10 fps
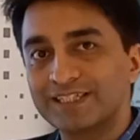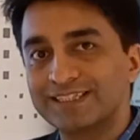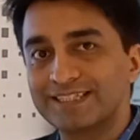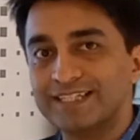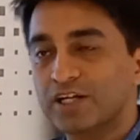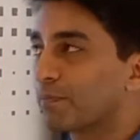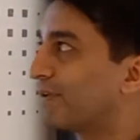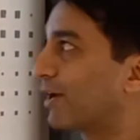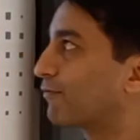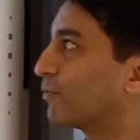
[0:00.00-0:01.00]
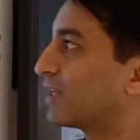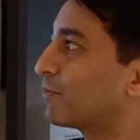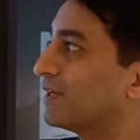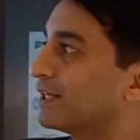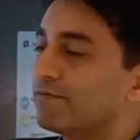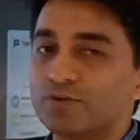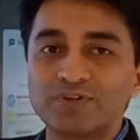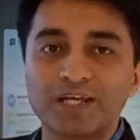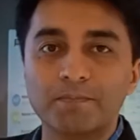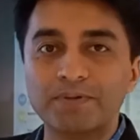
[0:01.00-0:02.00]
is the DR platform that will give you
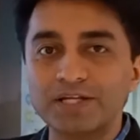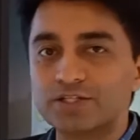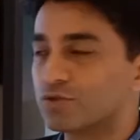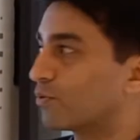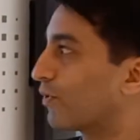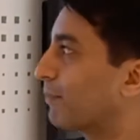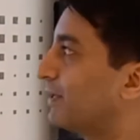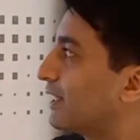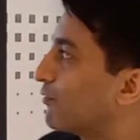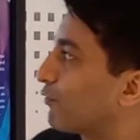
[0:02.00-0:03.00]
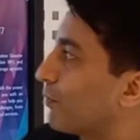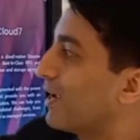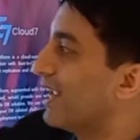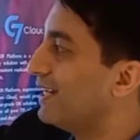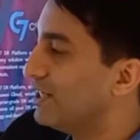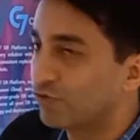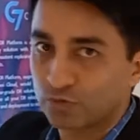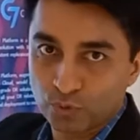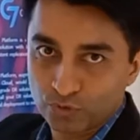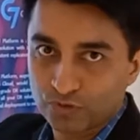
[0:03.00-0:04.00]
the ability to replicate from any
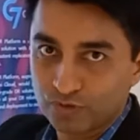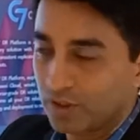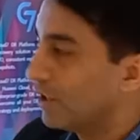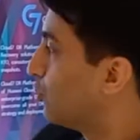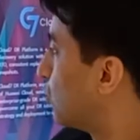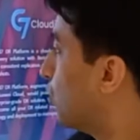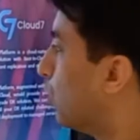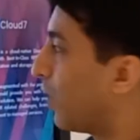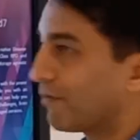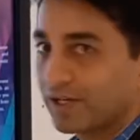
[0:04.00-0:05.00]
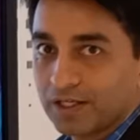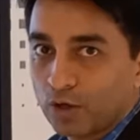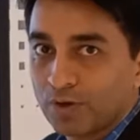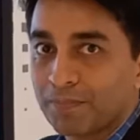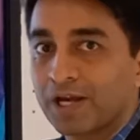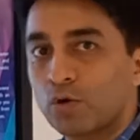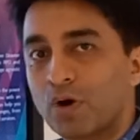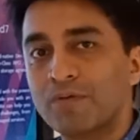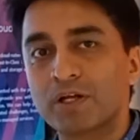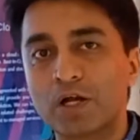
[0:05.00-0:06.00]
source to Huawei Cloud. And by
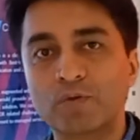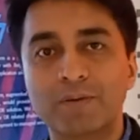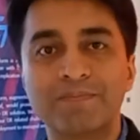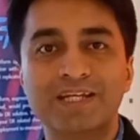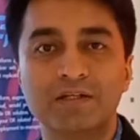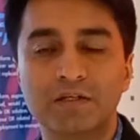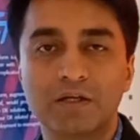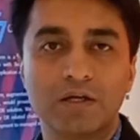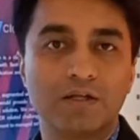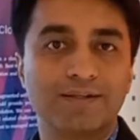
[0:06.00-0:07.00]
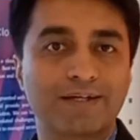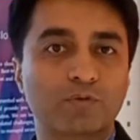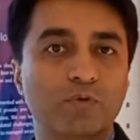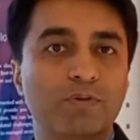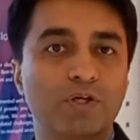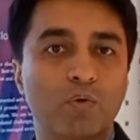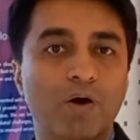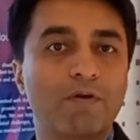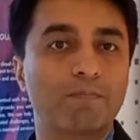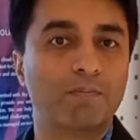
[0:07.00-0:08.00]
Huawei Cloud, I mean that could be
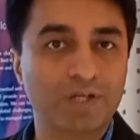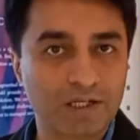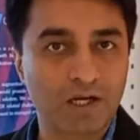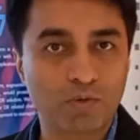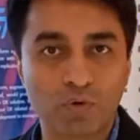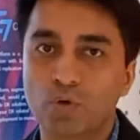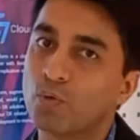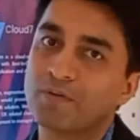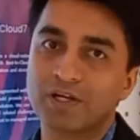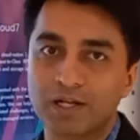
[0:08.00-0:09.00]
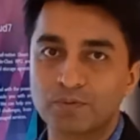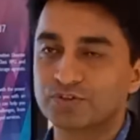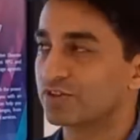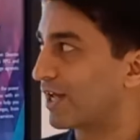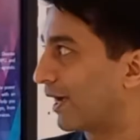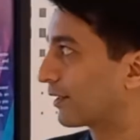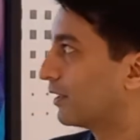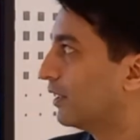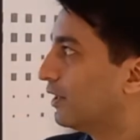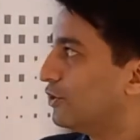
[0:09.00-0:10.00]
Huawei Public Cloud or Huawei Cloud Stack.
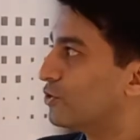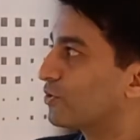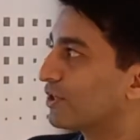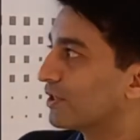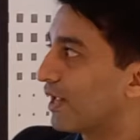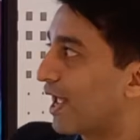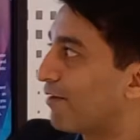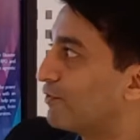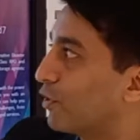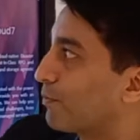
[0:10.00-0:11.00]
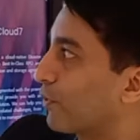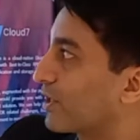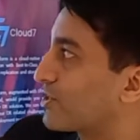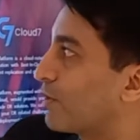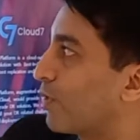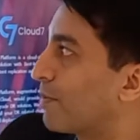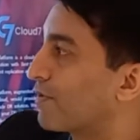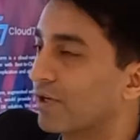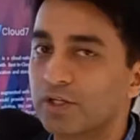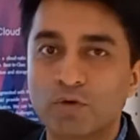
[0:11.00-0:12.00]
You can have your production environment
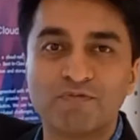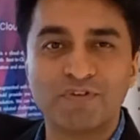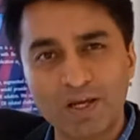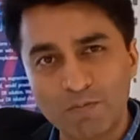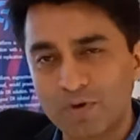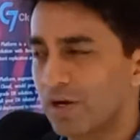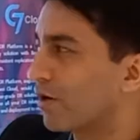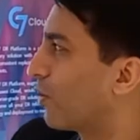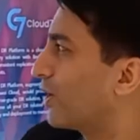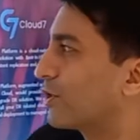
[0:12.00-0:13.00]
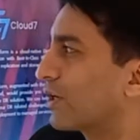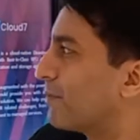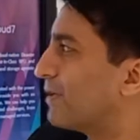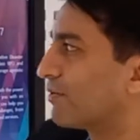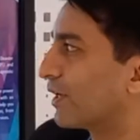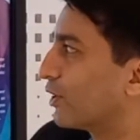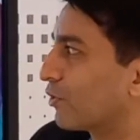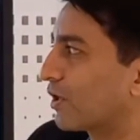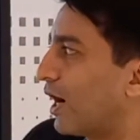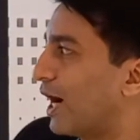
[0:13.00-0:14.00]
running on VMware, or it can be running
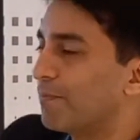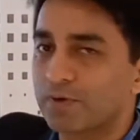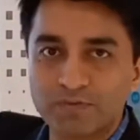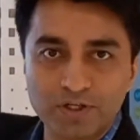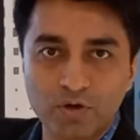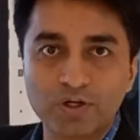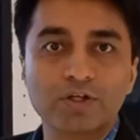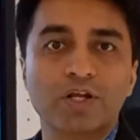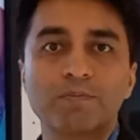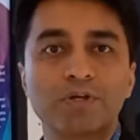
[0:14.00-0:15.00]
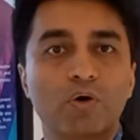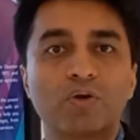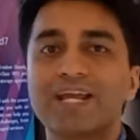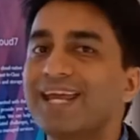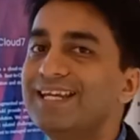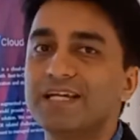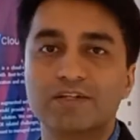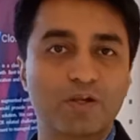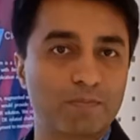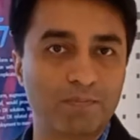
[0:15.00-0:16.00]
on Hyper-V, or it can be on any
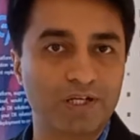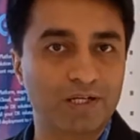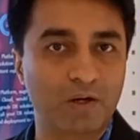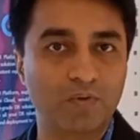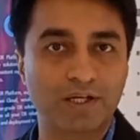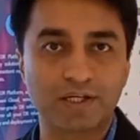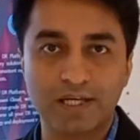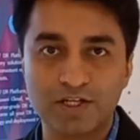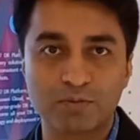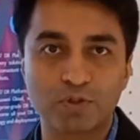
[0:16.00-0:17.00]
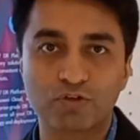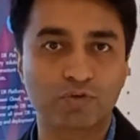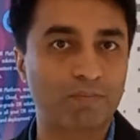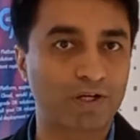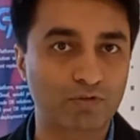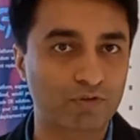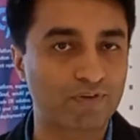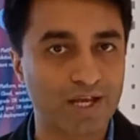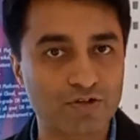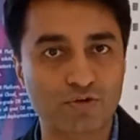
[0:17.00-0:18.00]
other public cloud like AWS or Microsoft
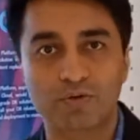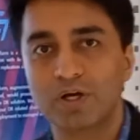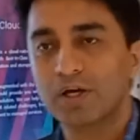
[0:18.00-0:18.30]
Azure.